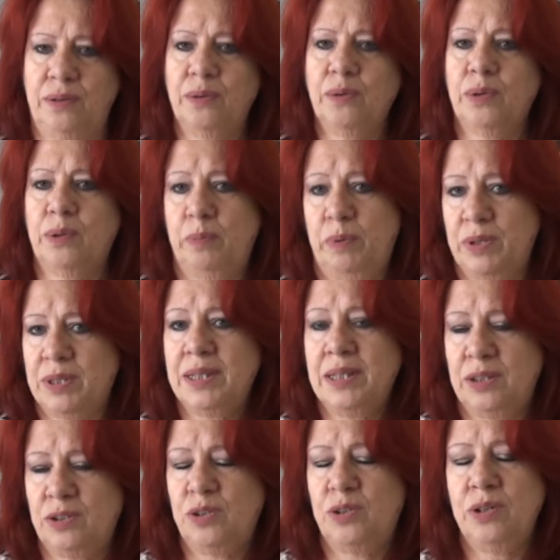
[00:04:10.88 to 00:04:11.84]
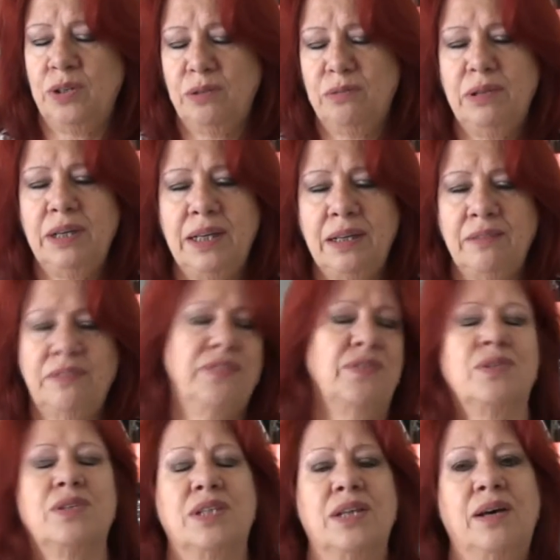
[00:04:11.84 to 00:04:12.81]
or the person that you're doing the reading
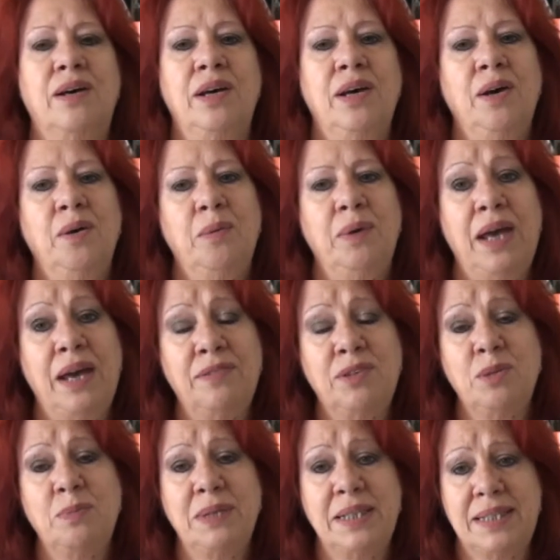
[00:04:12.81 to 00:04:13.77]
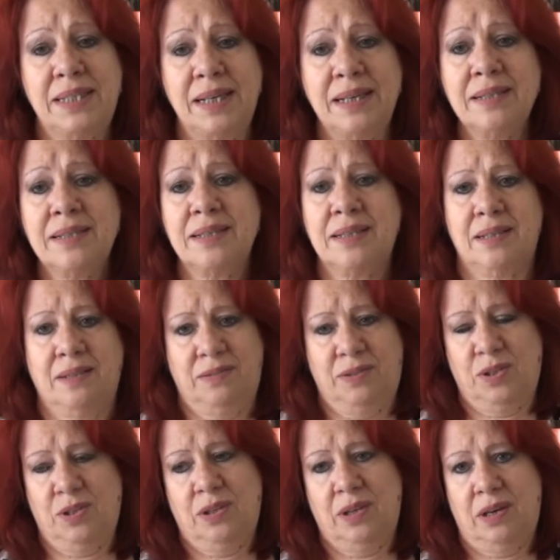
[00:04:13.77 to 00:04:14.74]
for, so we have to be
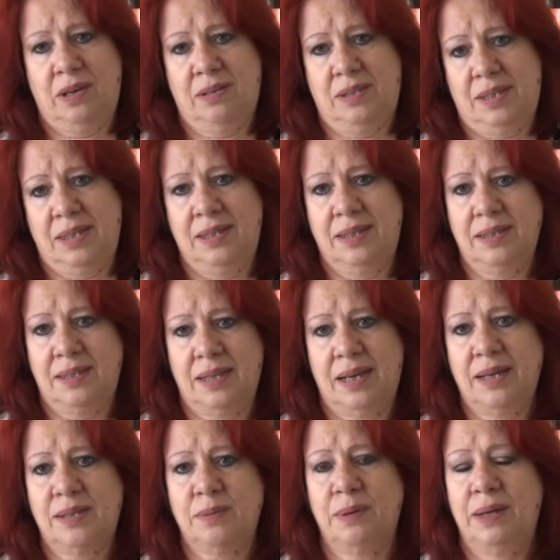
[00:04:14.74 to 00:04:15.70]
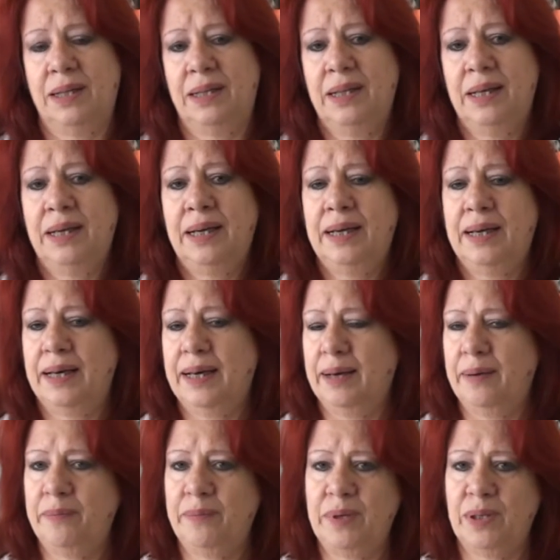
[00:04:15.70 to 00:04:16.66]
sensitive to those things as well.
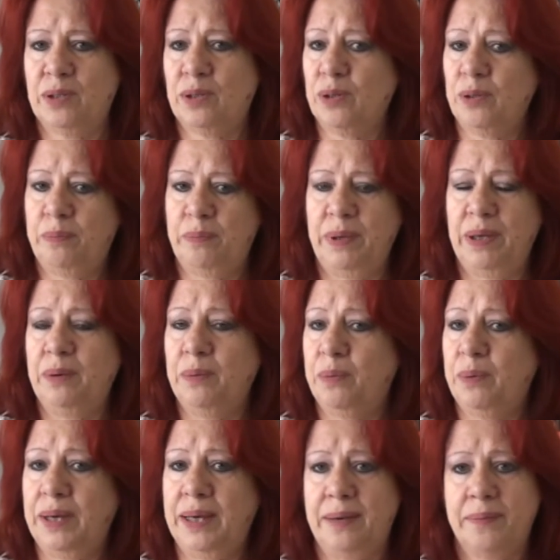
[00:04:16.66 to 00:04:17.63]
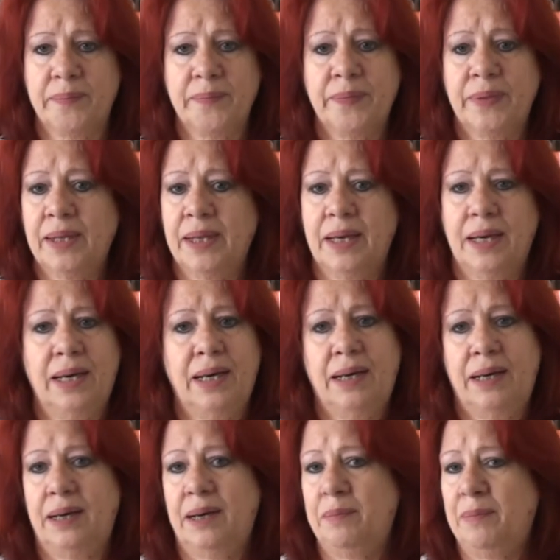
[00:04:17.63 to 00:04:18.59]
It could be where
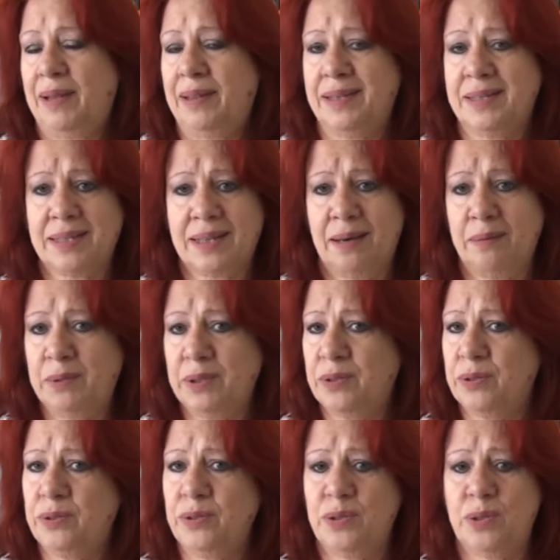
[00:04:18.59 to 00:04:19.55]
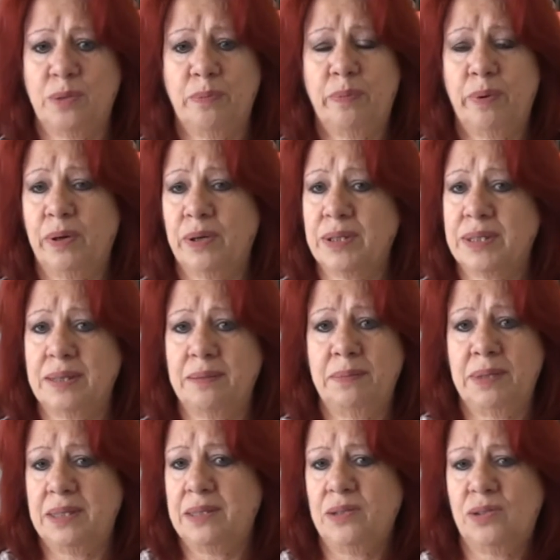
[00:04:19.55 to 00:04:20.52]
a mother's coming through to pass a
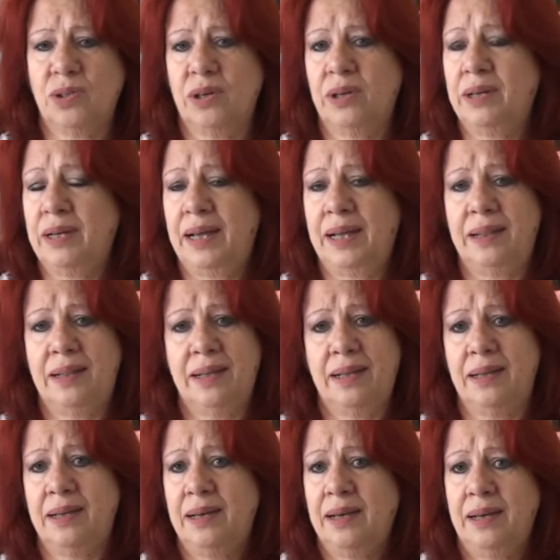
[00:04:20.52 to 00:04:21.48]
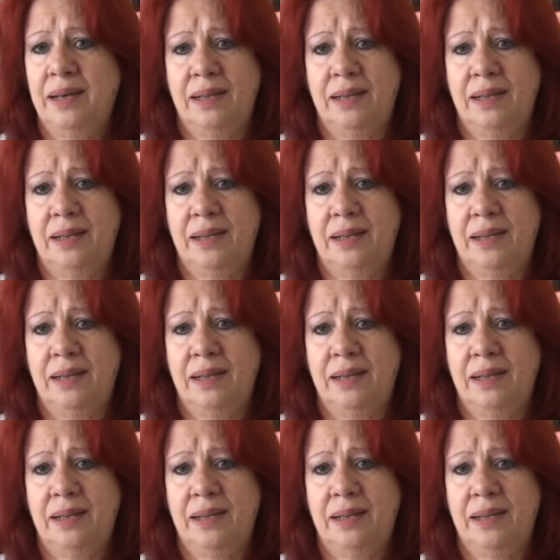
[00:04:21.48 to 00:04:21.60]
message on, and the